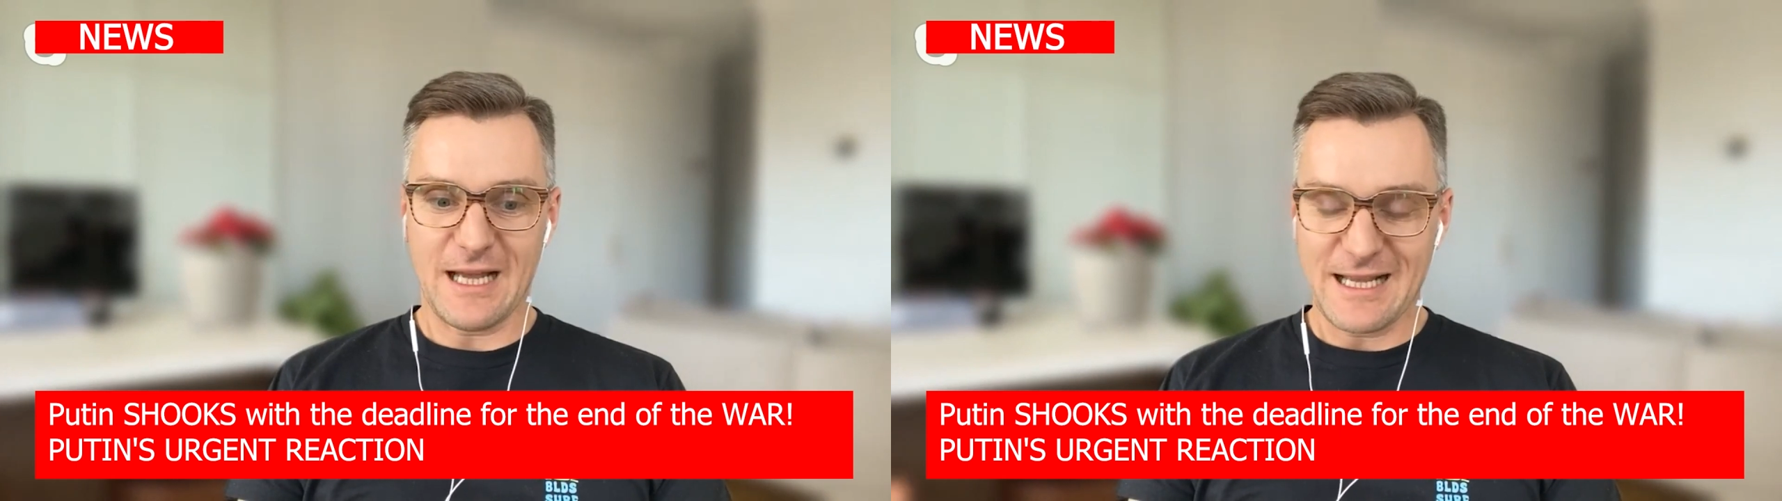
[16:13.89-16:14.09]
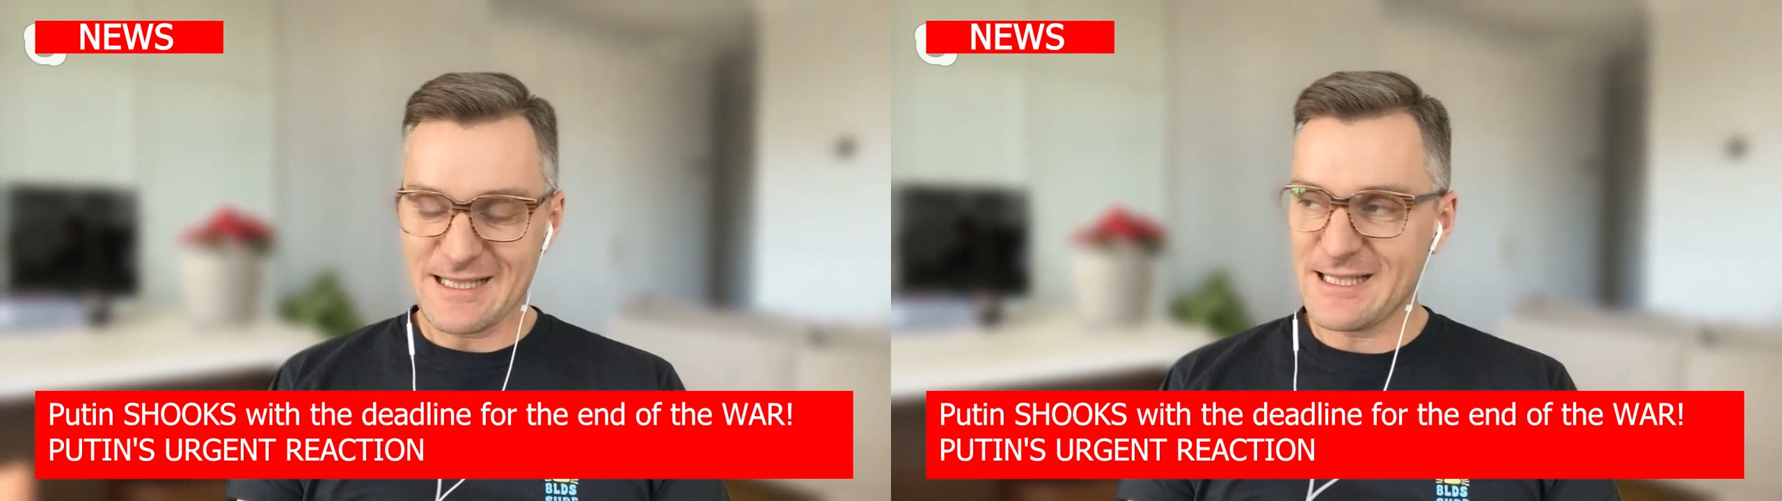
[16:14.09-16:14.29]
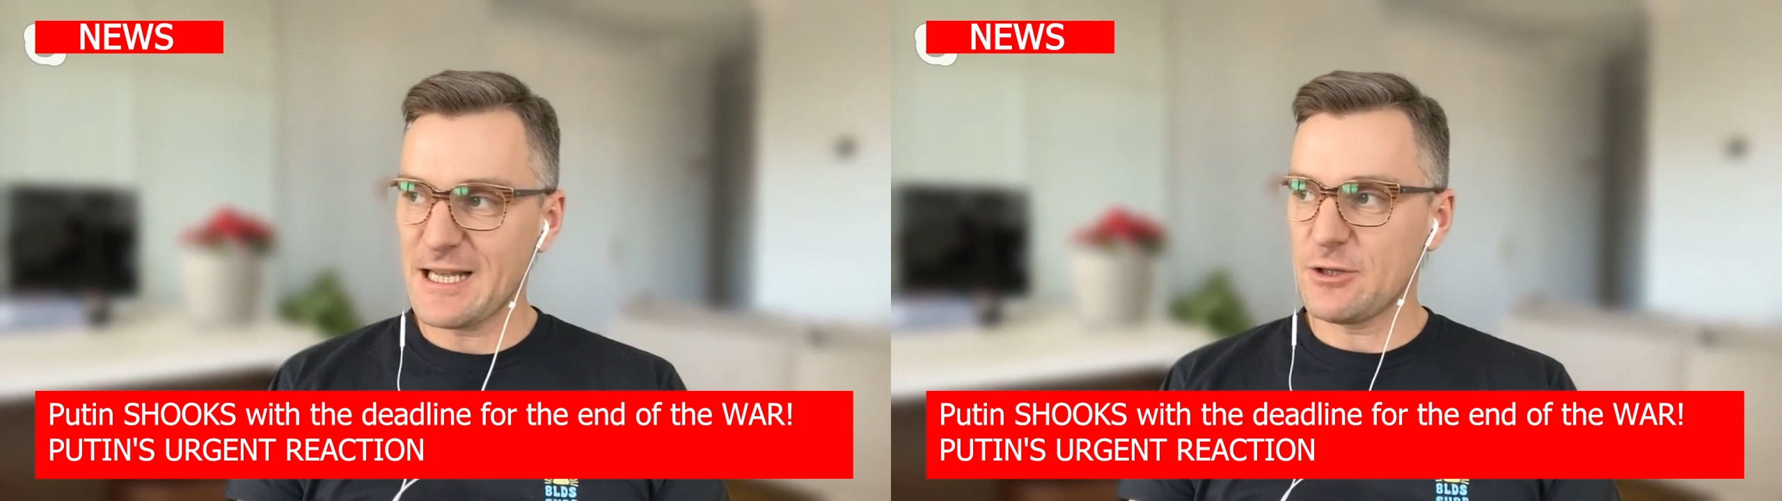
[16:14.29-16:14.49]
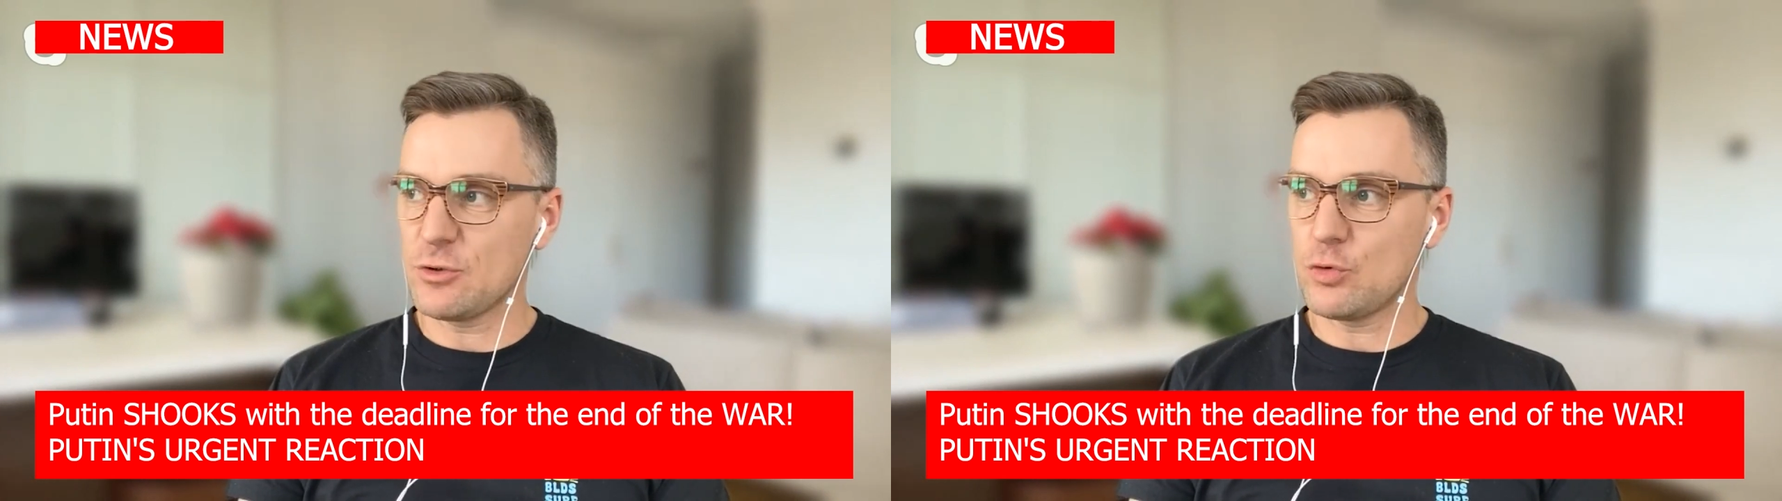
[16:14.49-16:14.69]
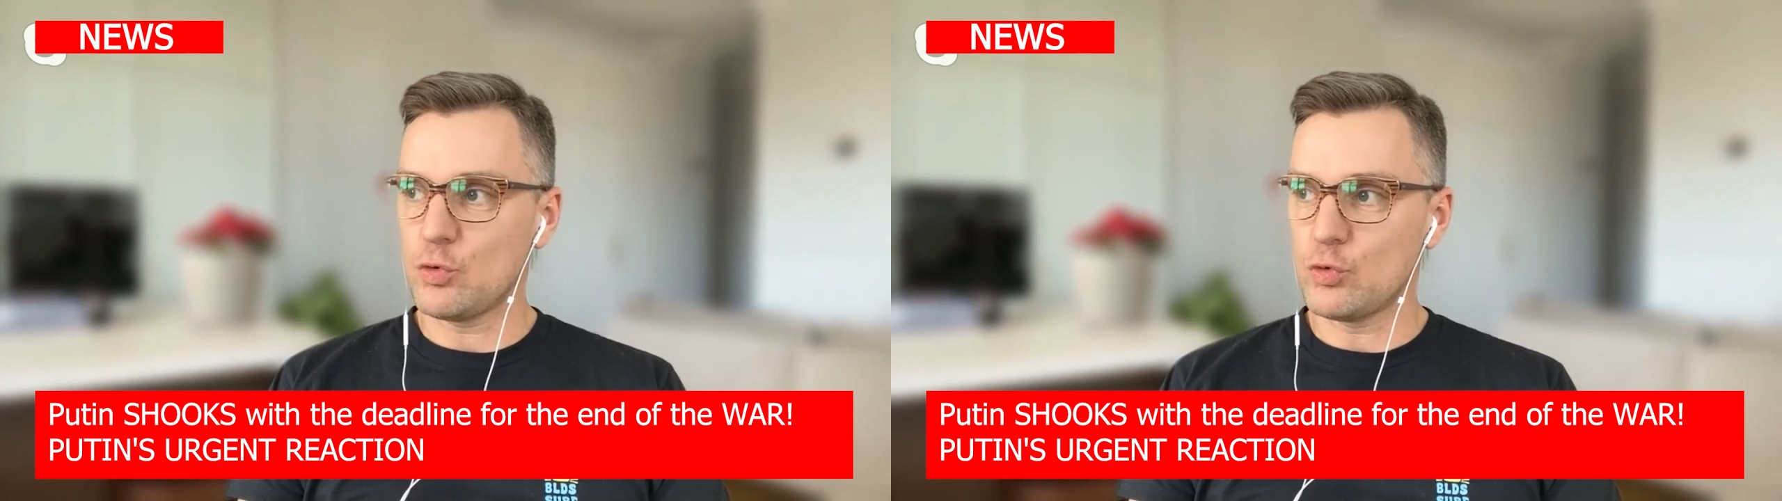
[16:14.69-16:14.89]
and our
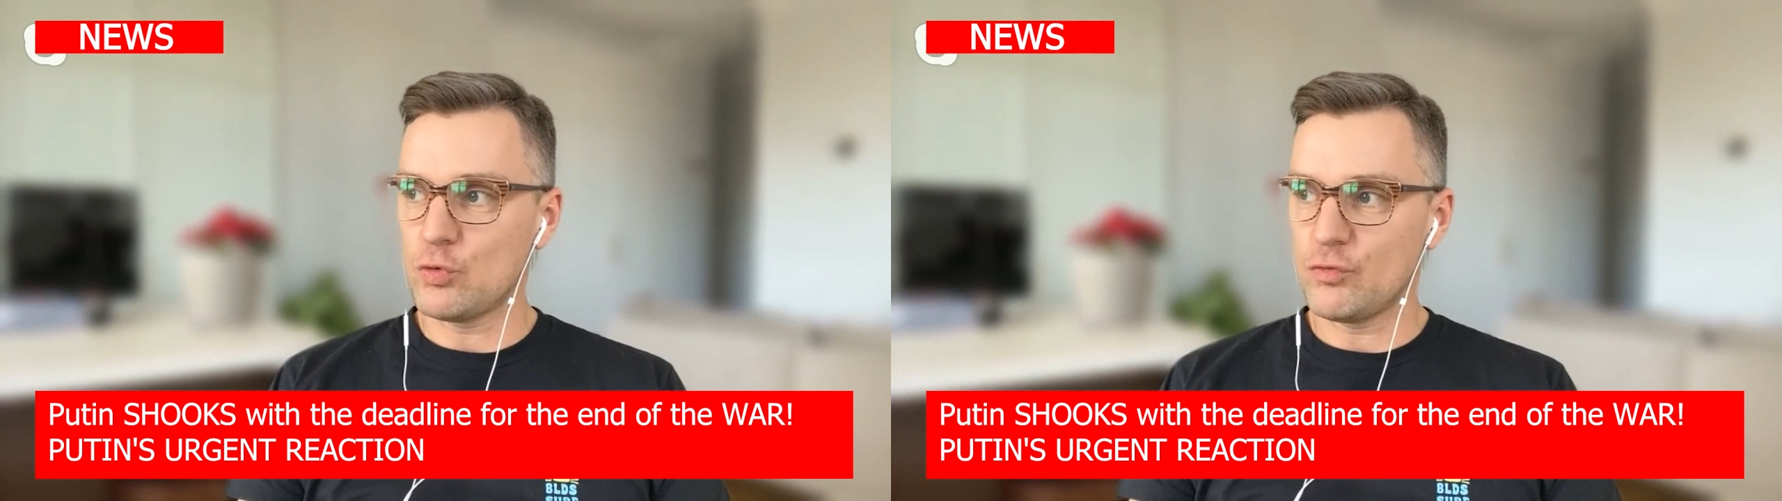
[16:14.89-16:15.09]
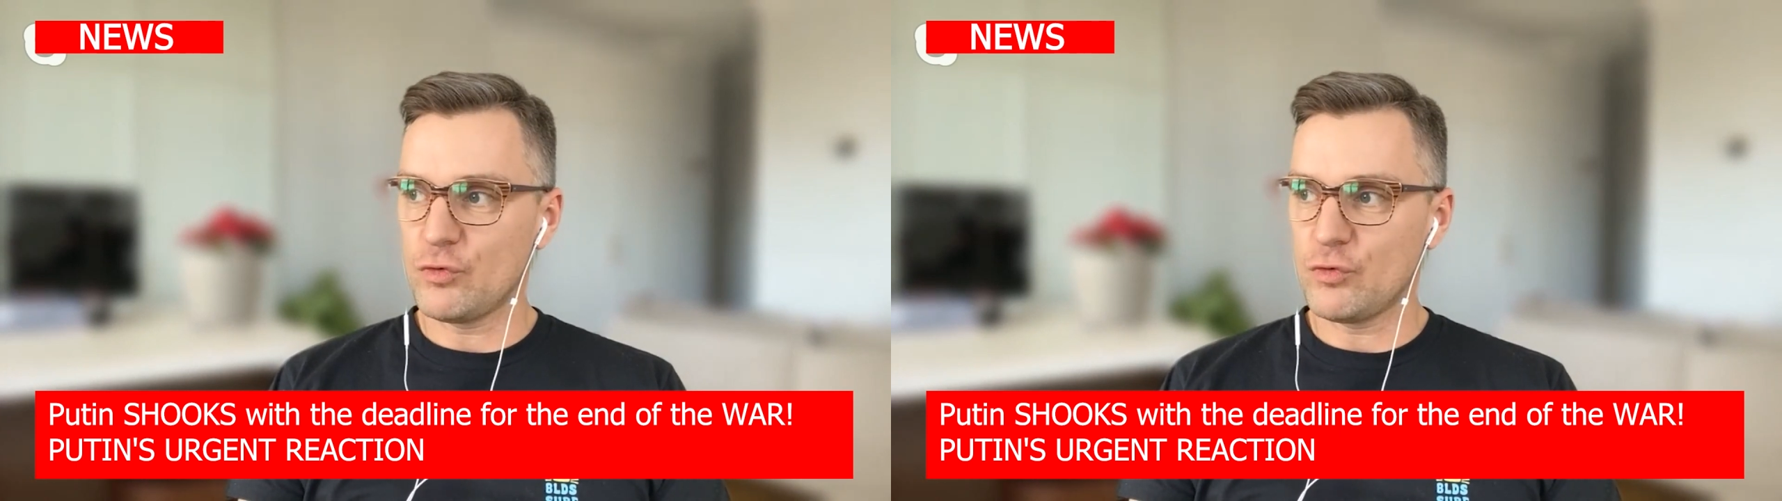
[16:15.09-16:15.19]
values.